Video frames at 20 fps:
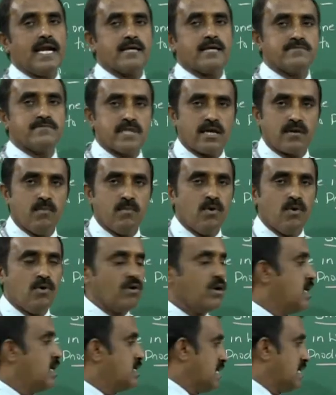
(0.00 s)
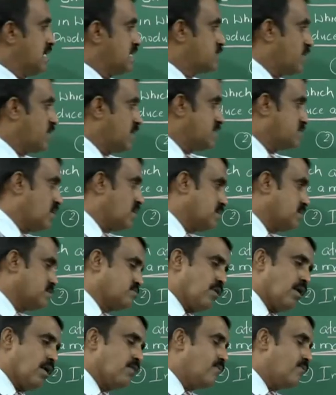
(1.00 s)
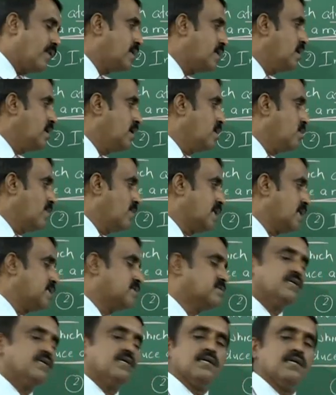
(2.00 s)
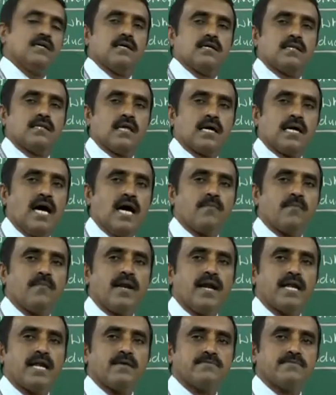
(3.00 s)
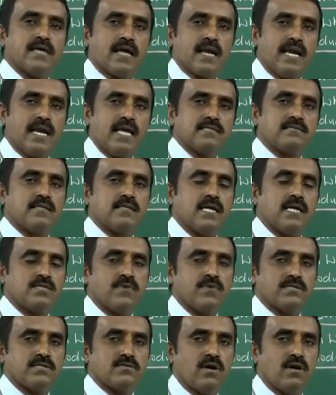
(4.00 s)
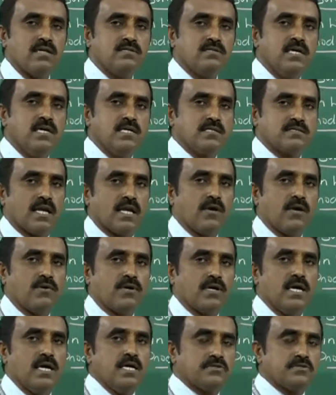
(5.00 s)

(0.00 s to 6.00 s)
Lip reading: atoms are more, that is why it's called as solvent, whereas the carbon atoms are less, that is why it's called as solute.